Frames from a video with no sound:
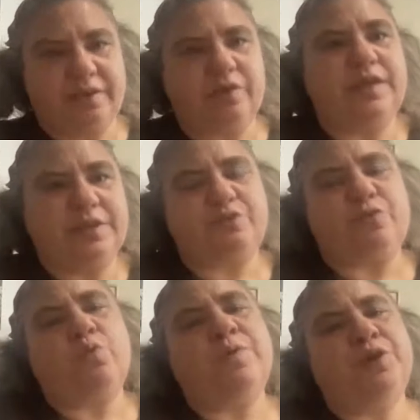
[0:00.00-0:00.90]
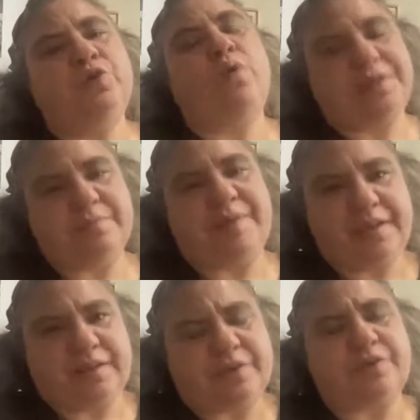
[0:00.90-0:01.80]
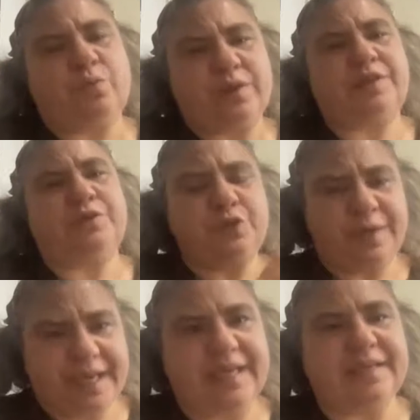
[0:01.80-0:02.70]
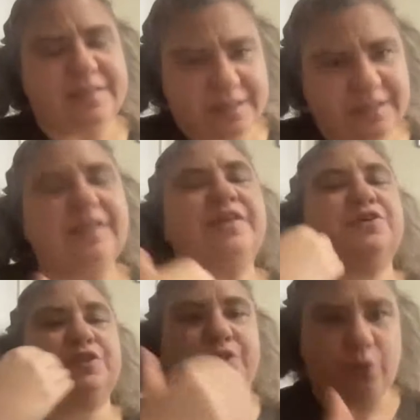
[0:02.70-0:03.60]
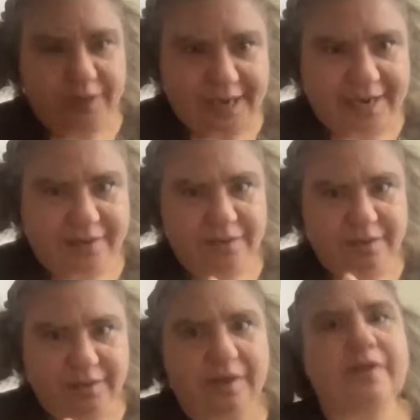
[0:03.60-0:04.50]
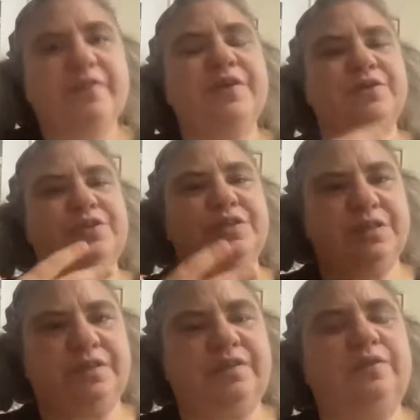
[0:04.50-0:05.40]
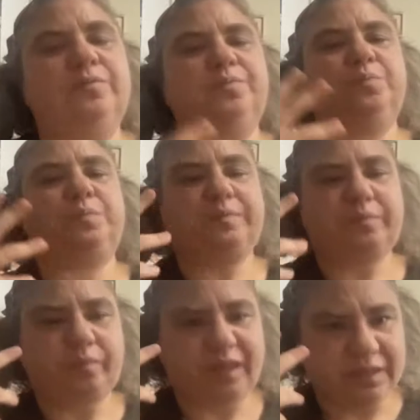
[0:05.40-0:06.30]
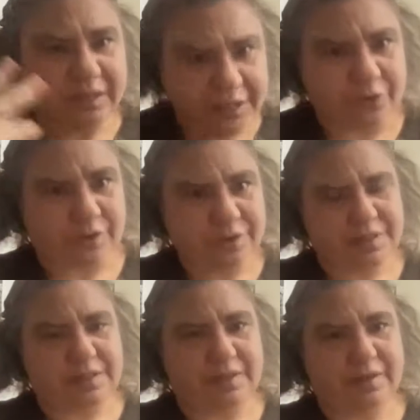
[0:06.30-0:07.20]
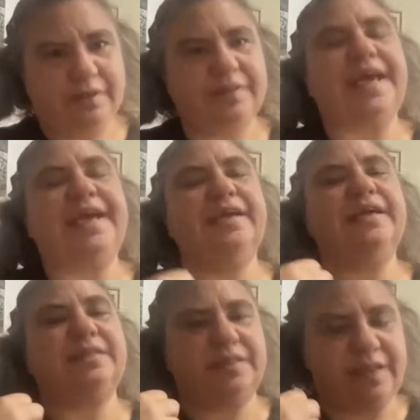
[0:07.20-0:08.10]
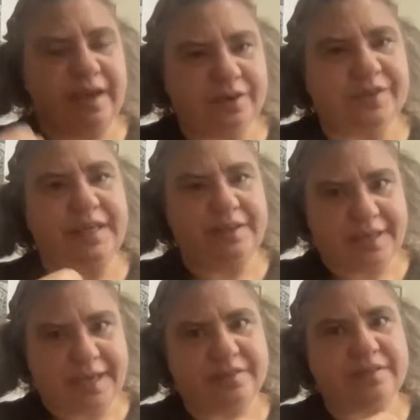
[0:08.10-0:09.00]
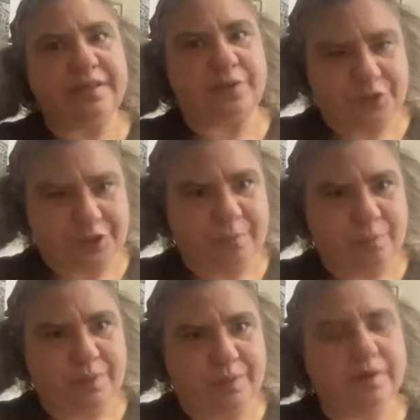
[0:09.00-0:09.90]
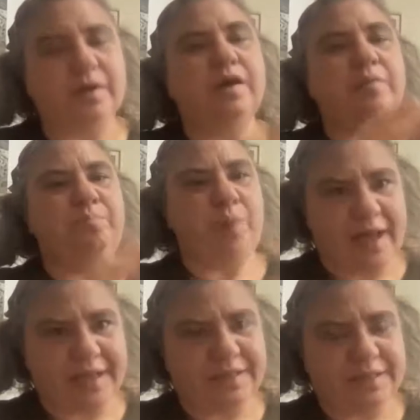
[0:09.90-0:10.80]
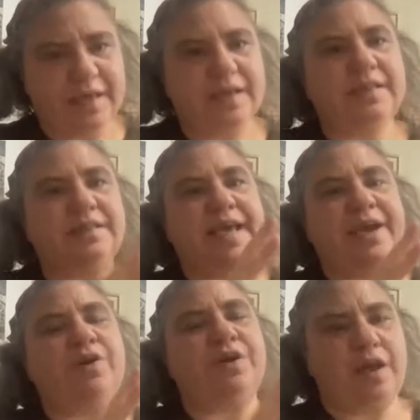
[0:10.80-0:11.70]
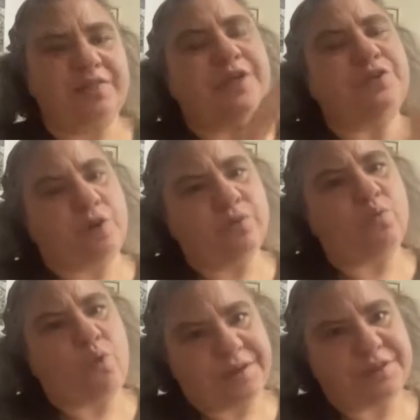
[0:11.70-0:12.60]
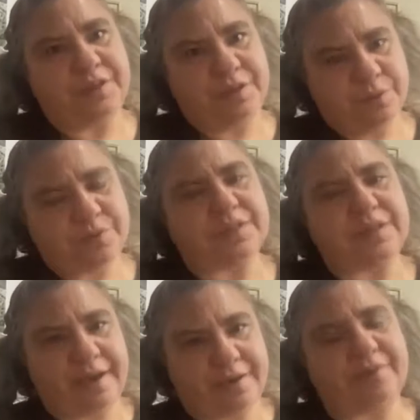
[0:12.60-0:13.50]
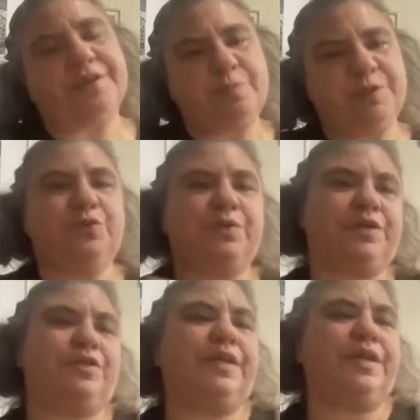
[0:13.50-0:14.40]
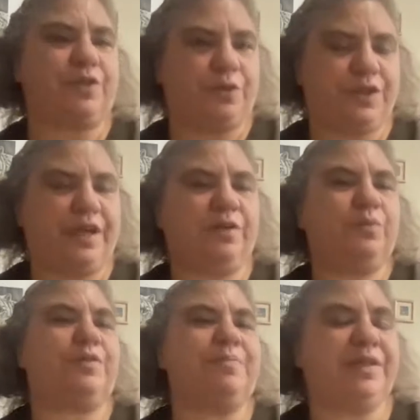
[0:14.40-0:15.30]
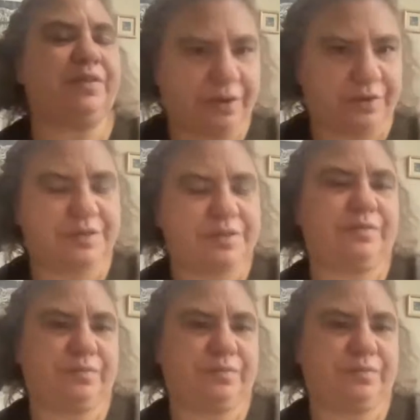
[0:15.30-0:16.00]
is for women who want to make clear that what they're doing is they're still ordained, they're still leaders. It's a title that indicates leadership, but that they don't want to use a title that's been traditionally associated with male leaders.